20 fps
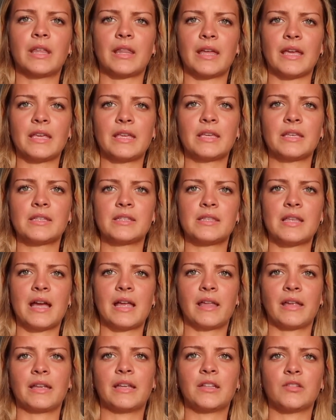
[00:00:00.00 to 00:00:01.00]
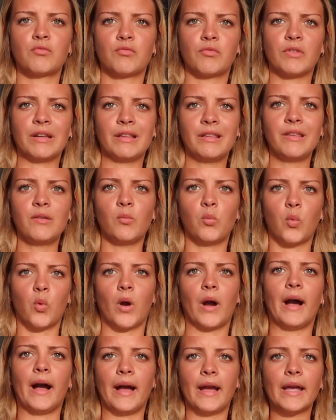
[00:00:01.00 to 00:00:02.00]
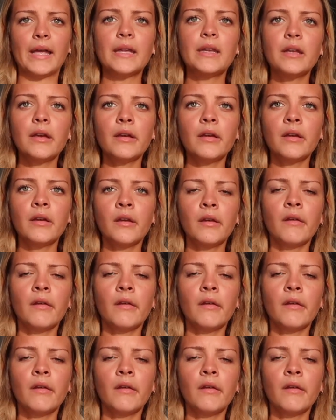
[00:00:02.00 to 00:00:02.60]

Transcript: like is that like it's really wide,